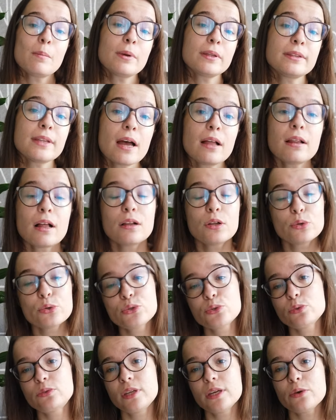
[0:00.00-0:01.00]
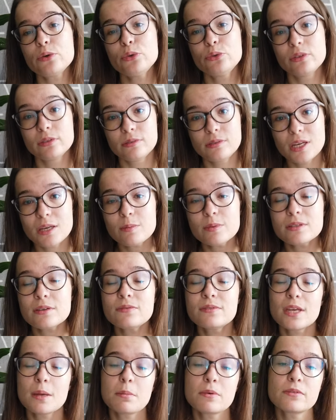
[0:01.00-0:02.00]
But now I'll also tell you the names
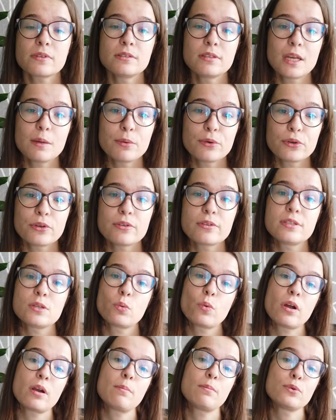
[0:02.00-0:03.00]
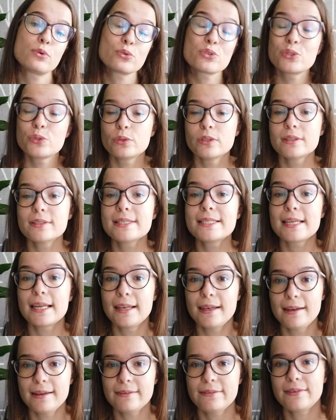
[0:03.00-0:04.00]
of some of the neighborhoods where most
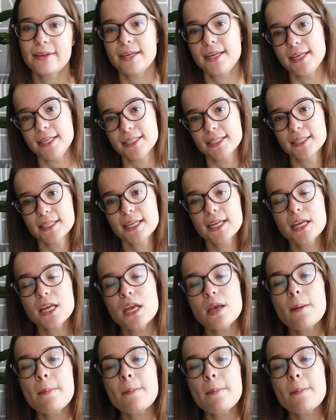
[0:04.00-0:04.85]
students live in.